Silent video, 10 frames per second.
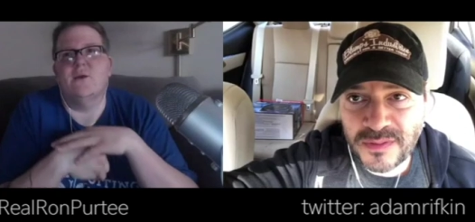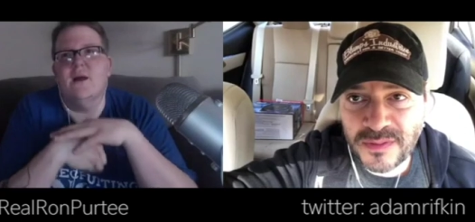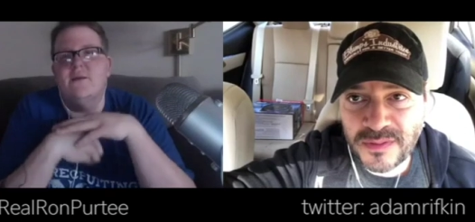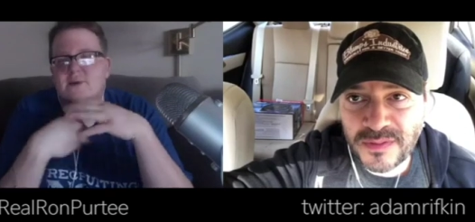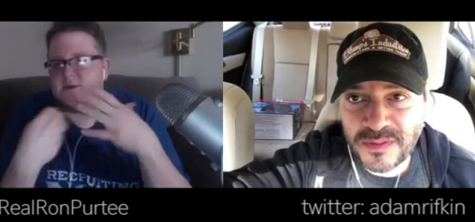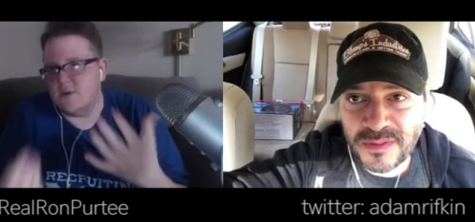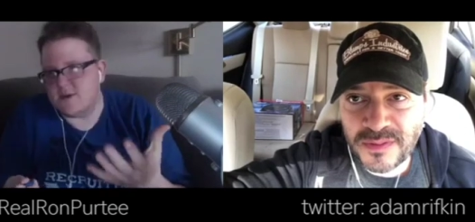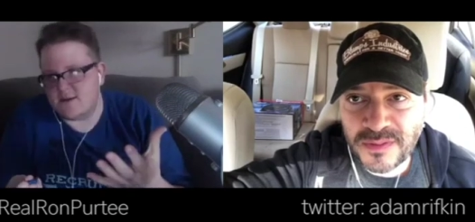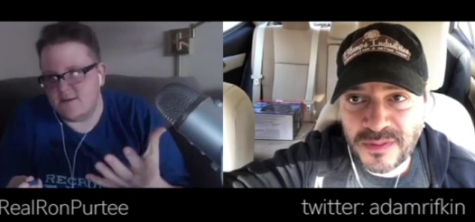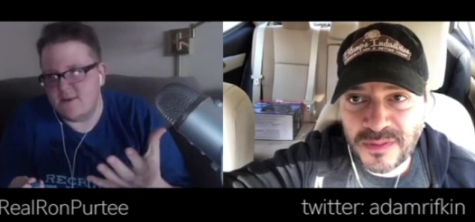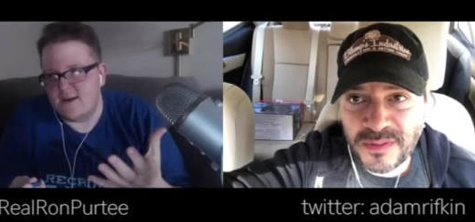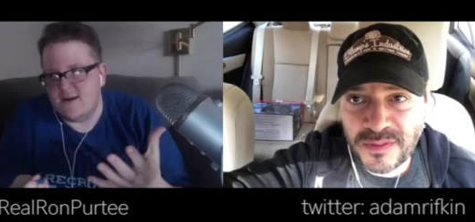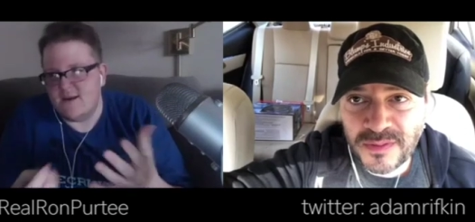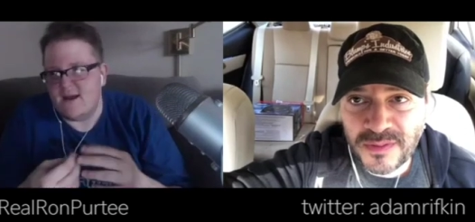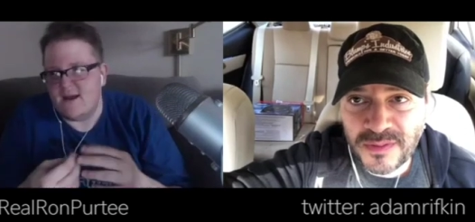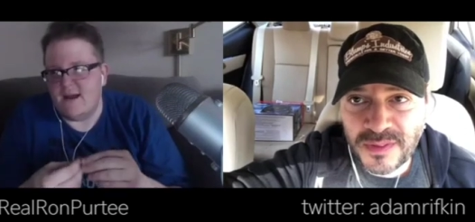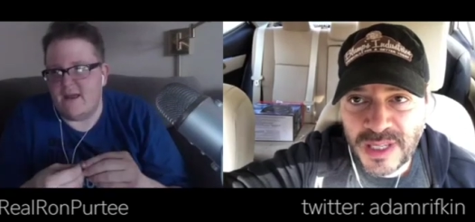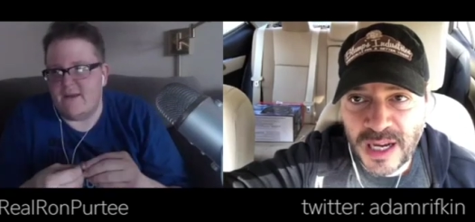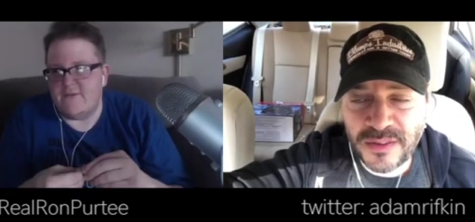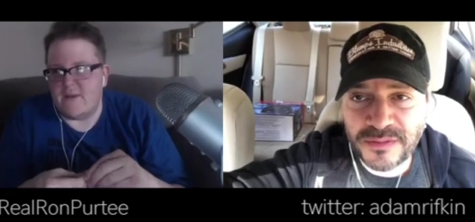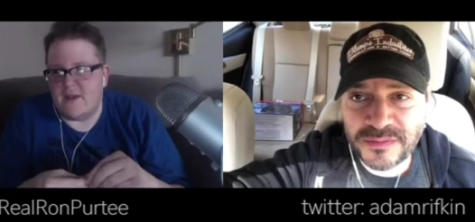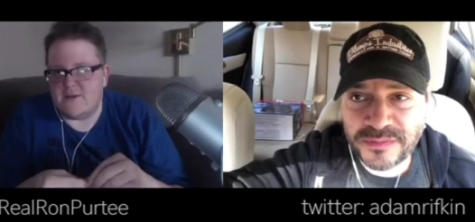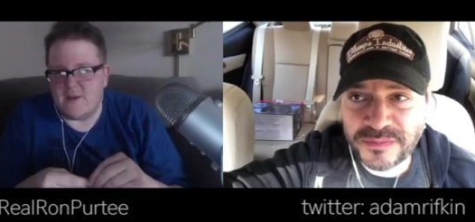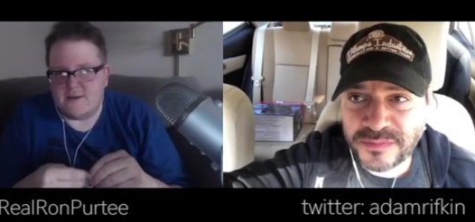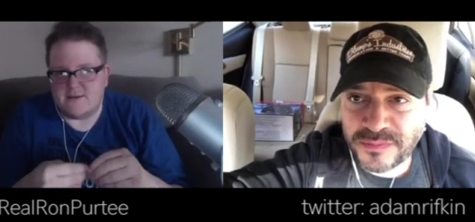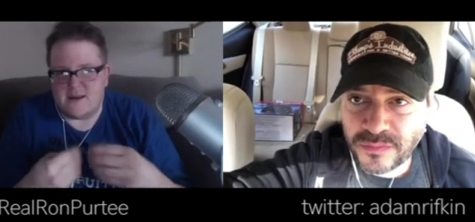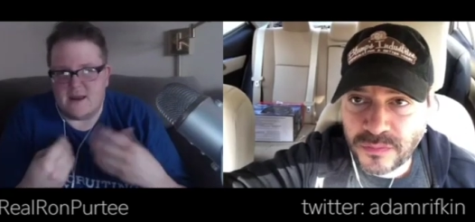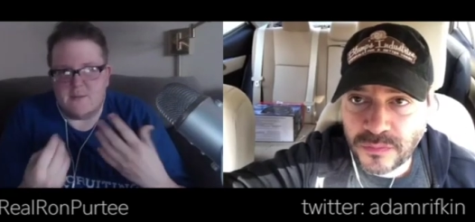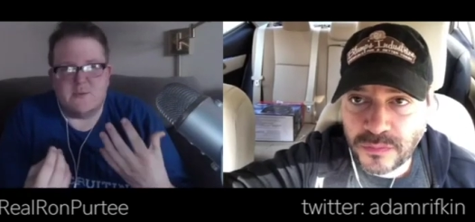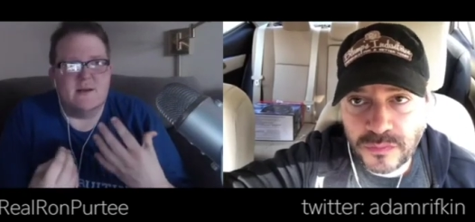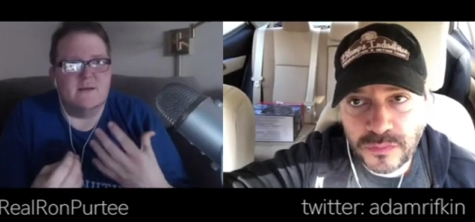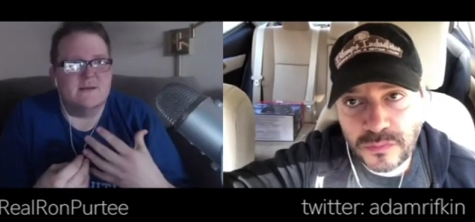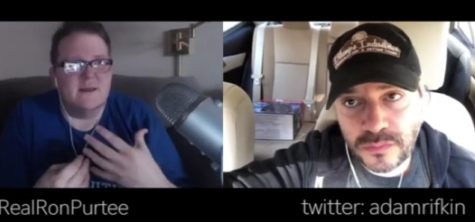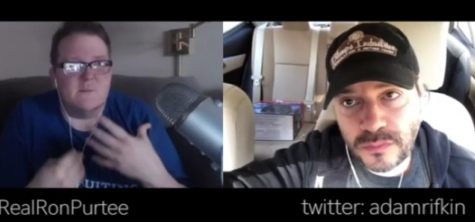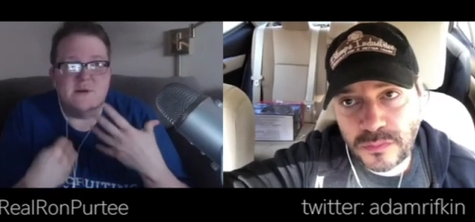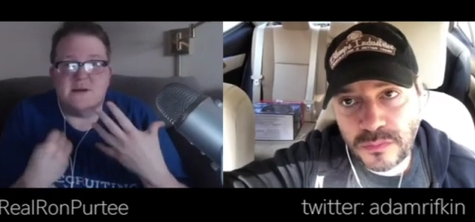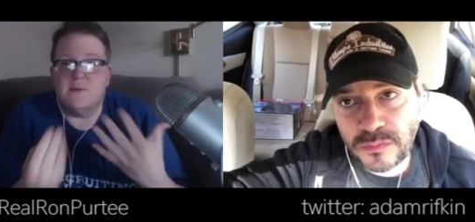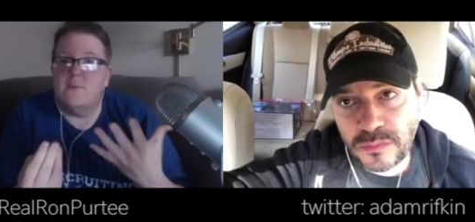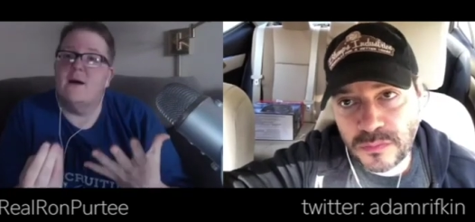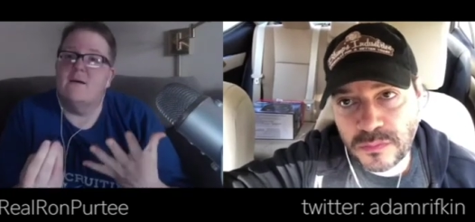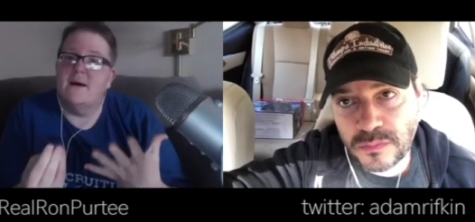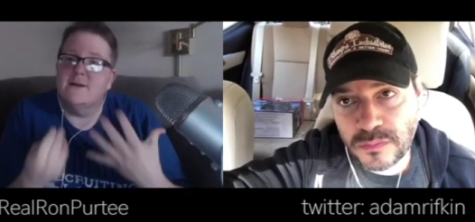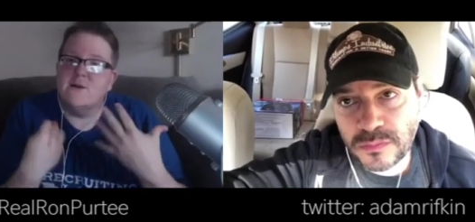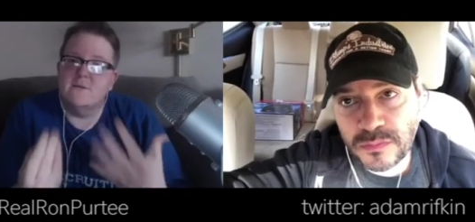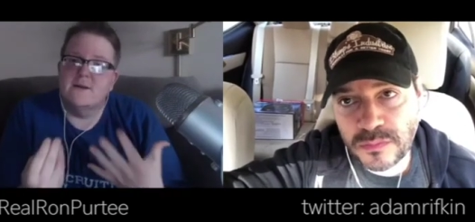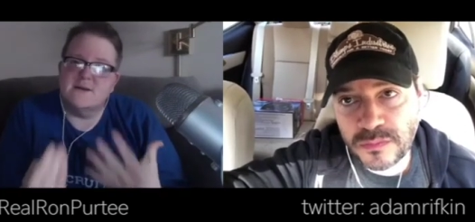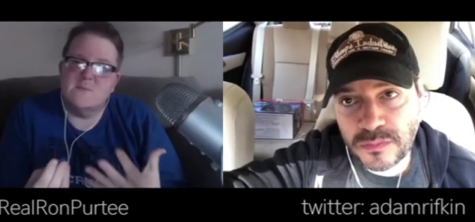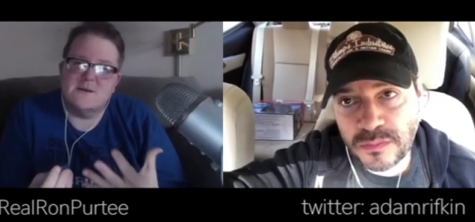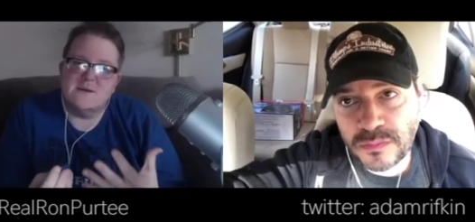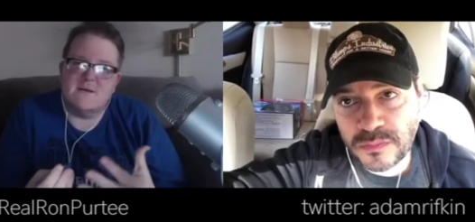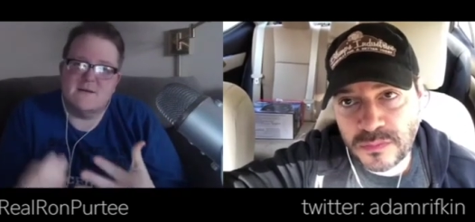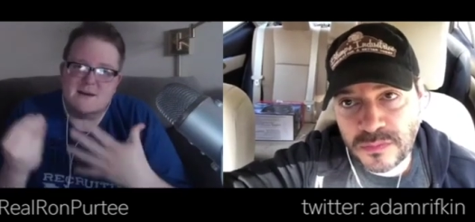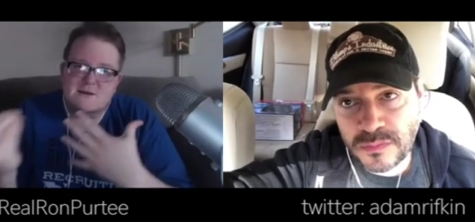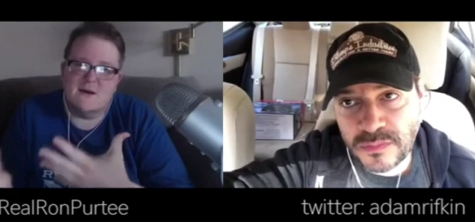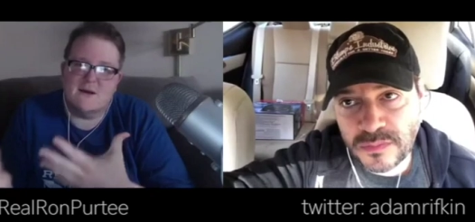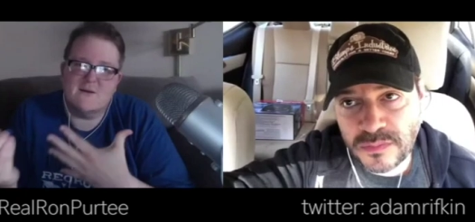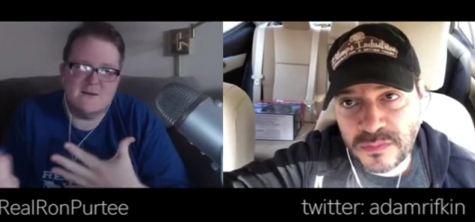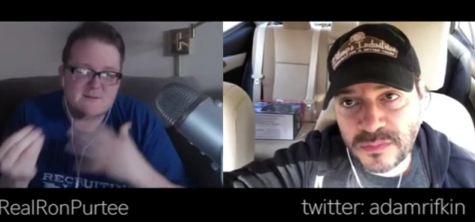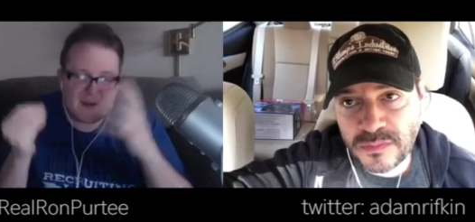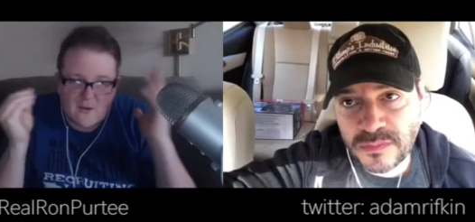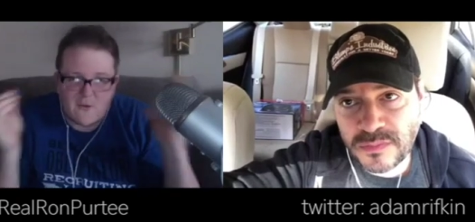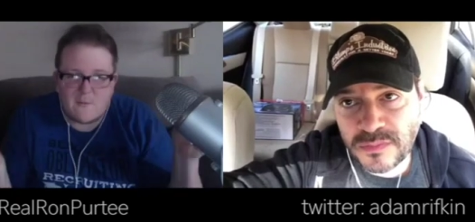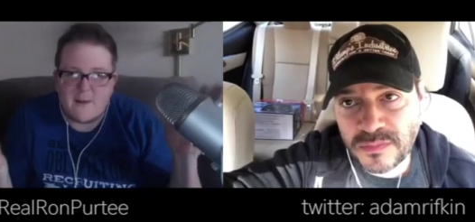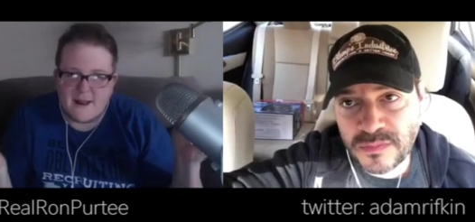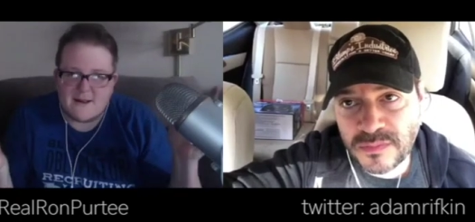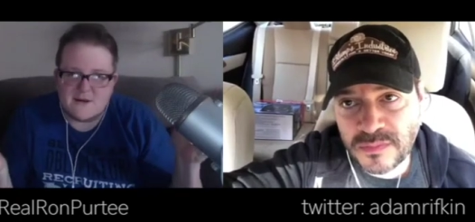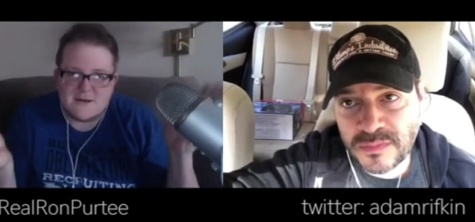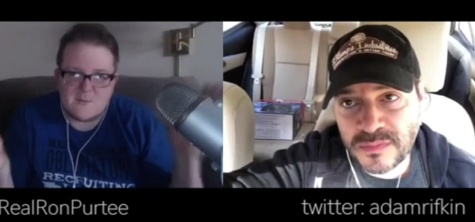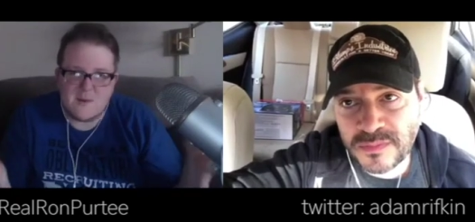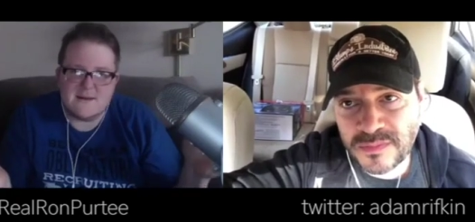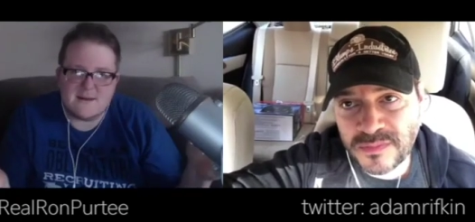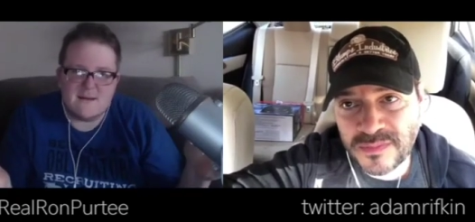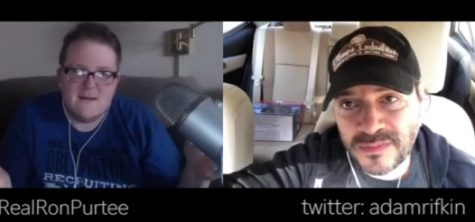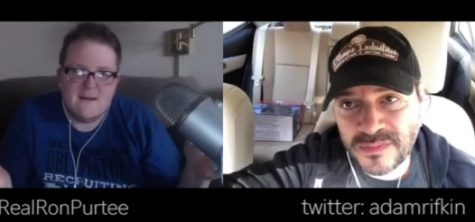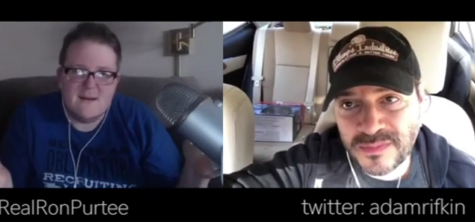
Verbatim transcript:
Speaker 1: you kind of dismiss them as yeah. as, as day players. Like Missy Pyle, I totally dismissed her, and I saw her in this, I'm like, oh my god, she's amazing.